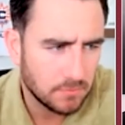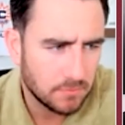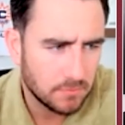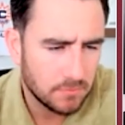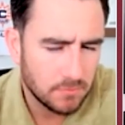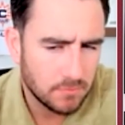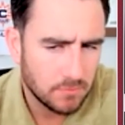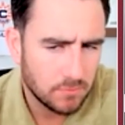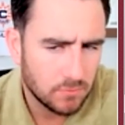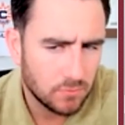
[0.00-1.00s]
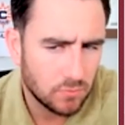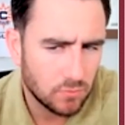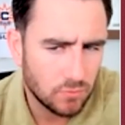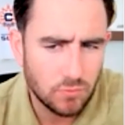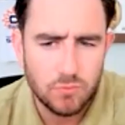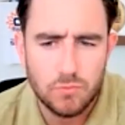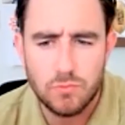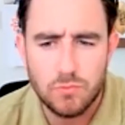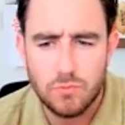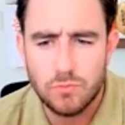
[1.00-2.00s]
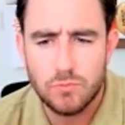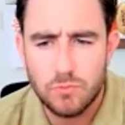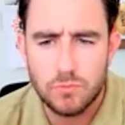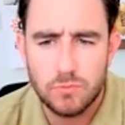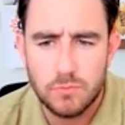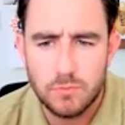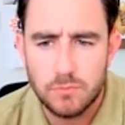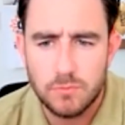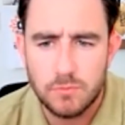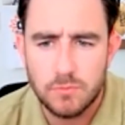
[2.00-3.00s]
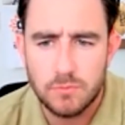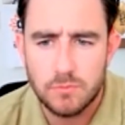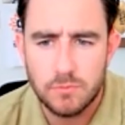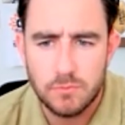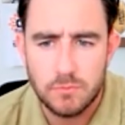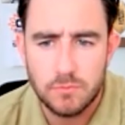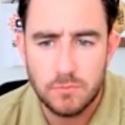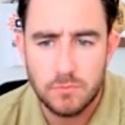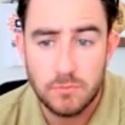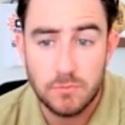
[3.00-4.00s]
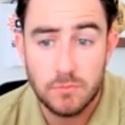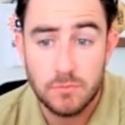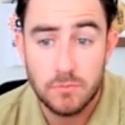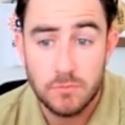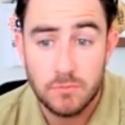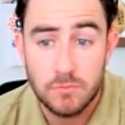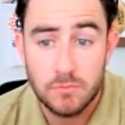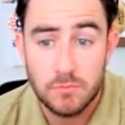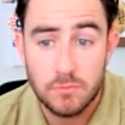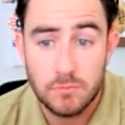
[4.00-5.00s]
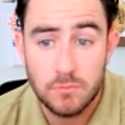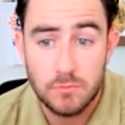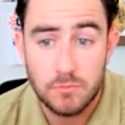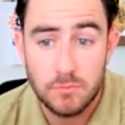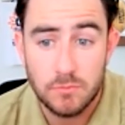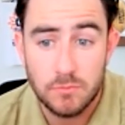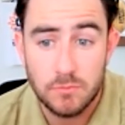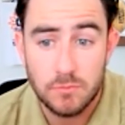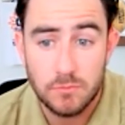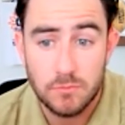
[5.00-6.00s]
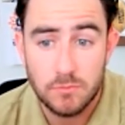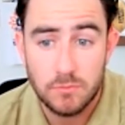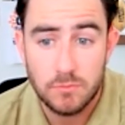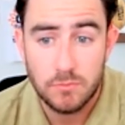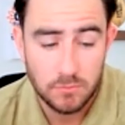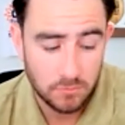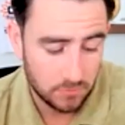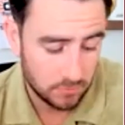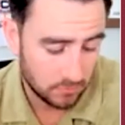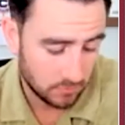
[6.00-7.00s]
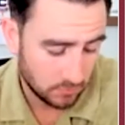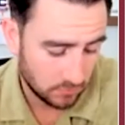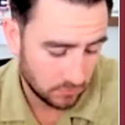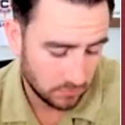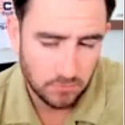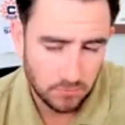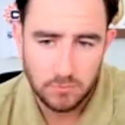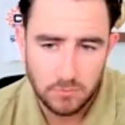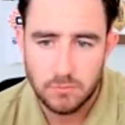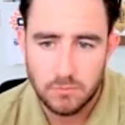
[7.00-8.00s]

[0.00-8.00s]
This person isn't speaking.